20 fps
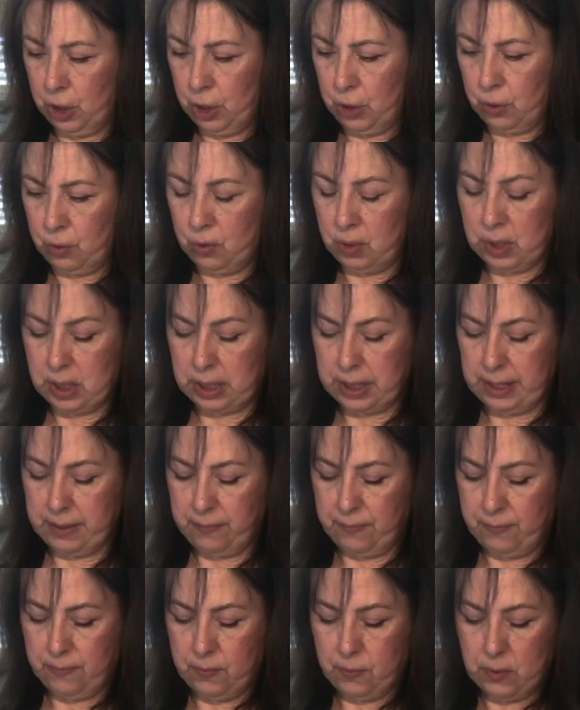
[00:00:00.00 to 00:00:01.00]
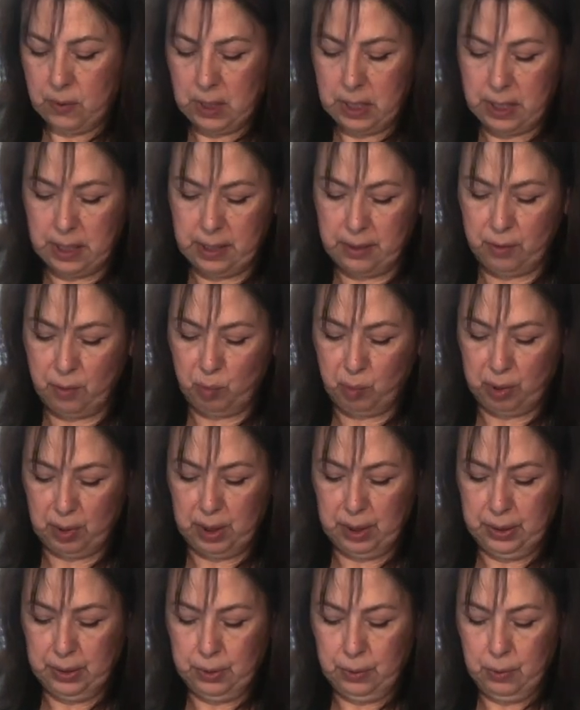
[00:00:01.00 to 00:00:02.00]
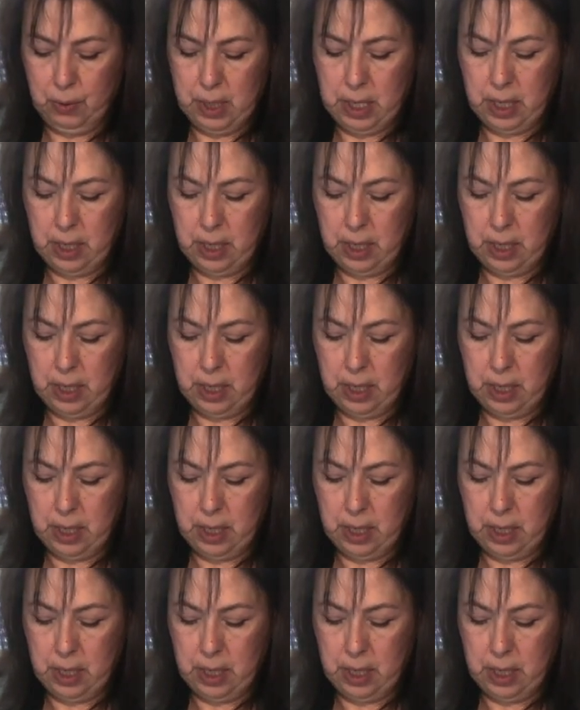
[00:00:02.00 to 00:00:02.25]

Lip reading: try for another blue.